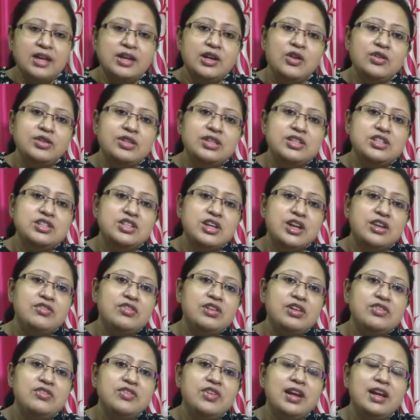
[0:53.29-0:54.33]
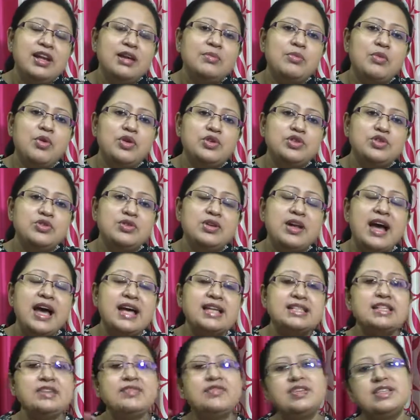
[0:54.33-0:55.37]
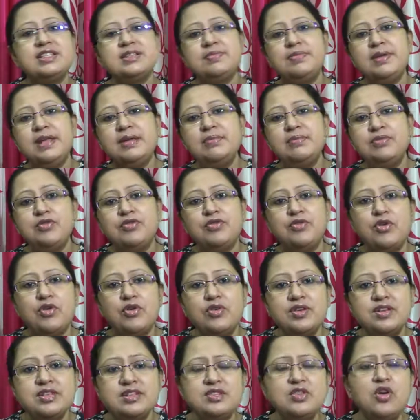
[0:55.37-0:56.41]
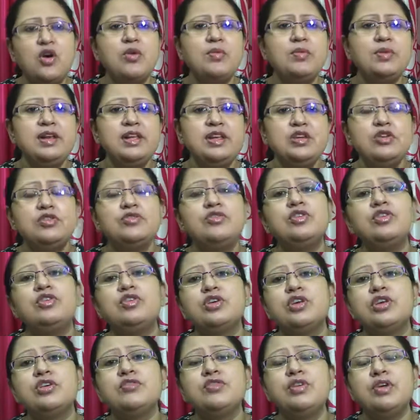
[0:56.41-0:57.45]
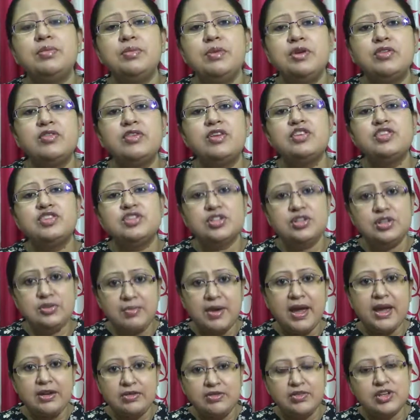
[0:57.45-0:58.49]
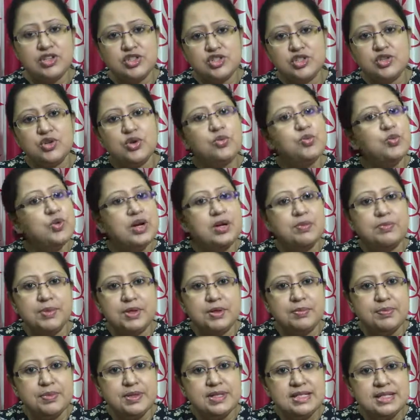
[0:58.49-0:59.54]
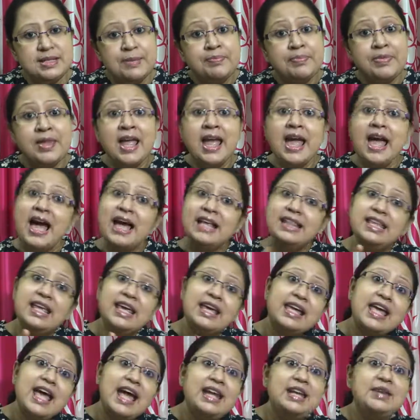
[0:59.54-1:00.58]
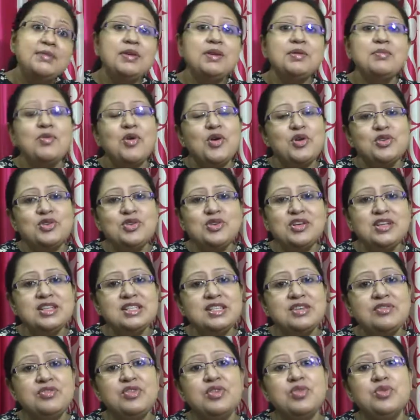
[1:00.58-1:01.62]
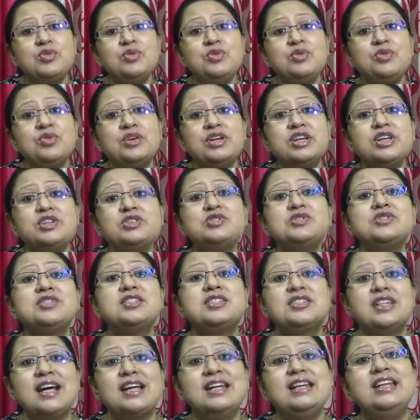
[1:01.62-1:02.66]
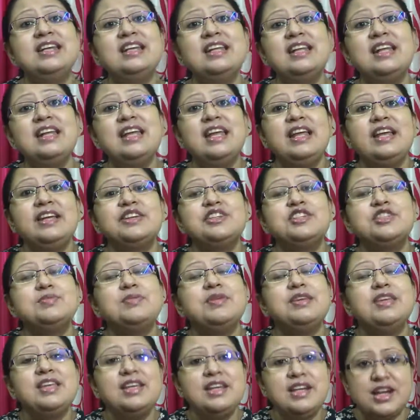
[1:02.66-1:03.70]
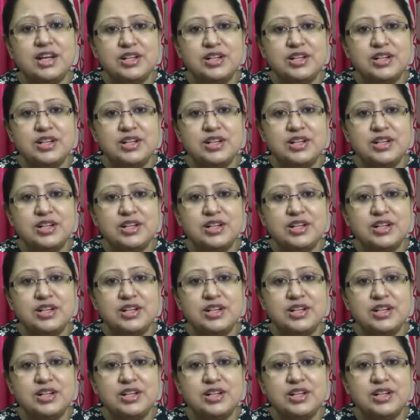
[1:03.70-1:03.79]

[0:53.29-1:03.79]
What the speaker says: Now, the general training module, as I've explained before, is normally, you know, if you're looking for immigration, migration or work purpose. And the academic module is if you're looking to study in an English-speaking